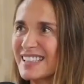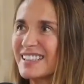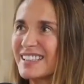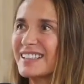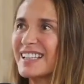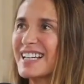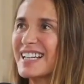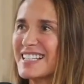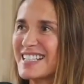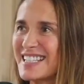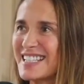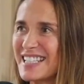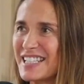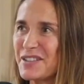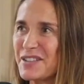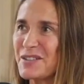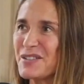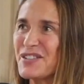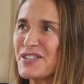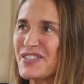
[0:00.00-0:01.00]
in the last
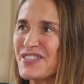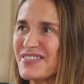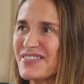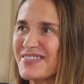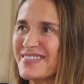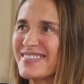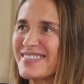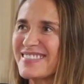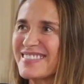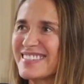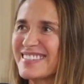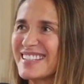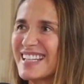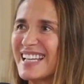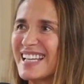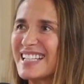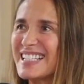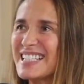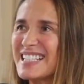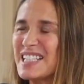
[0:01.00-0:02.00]
years.
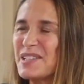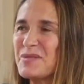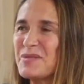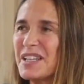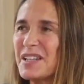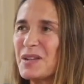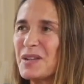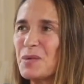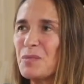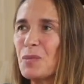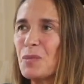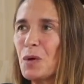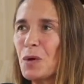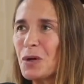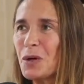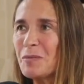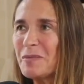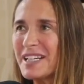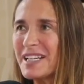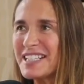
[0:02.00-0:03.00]
And it seems that the
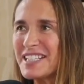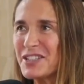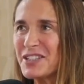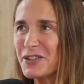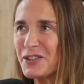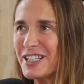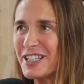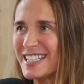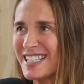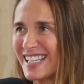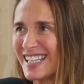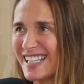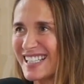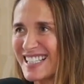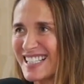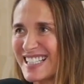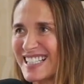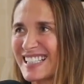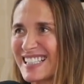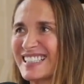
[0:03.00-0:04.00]
more my story
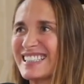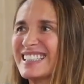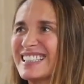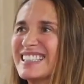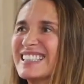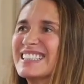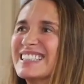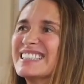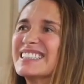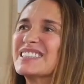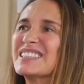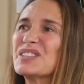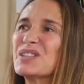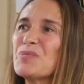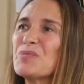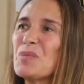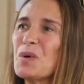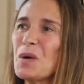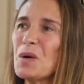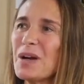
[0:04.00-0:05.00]
takes,
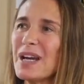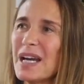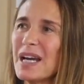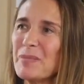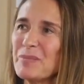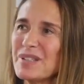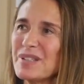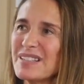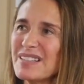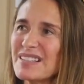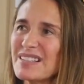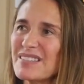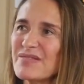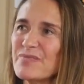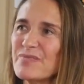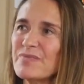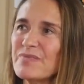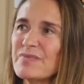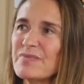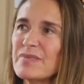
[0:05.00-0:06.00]
the more happens.
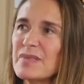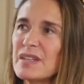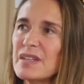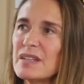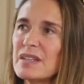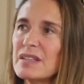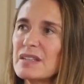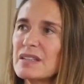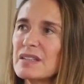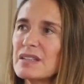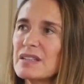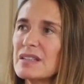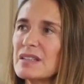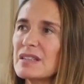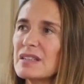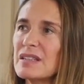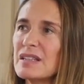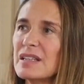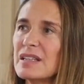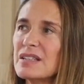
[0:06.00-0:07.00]

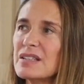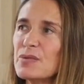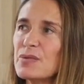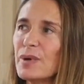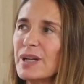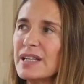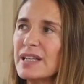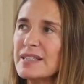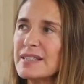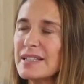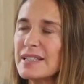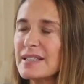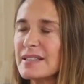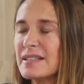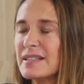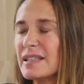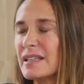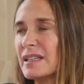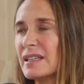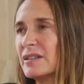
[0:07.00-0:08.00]
In
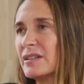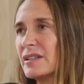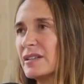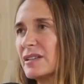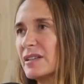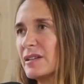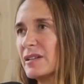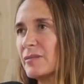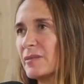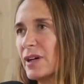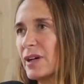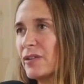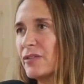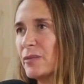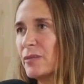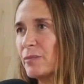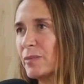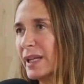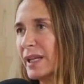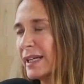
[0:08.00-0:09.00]
2016,
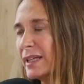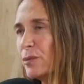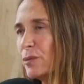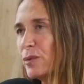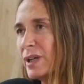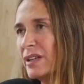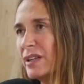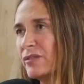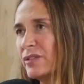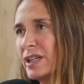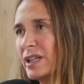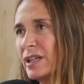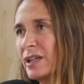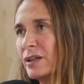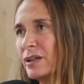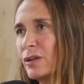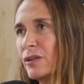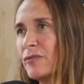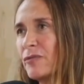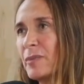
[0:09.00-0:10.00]
a black and white
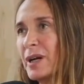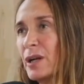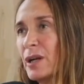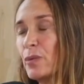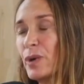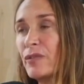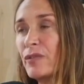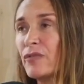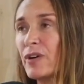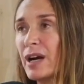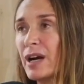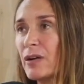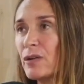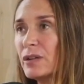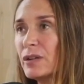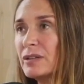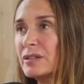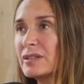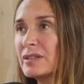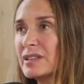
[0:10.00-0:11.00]
video of mine went
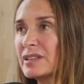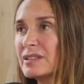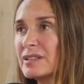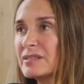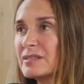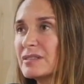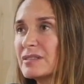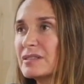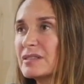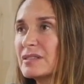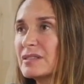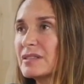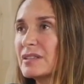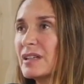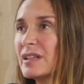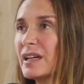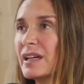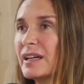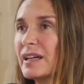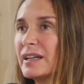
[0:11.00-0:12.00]
viral.
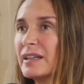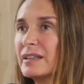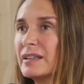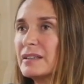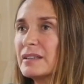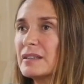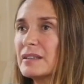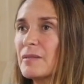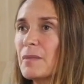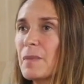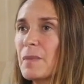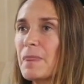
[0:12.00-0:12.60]
And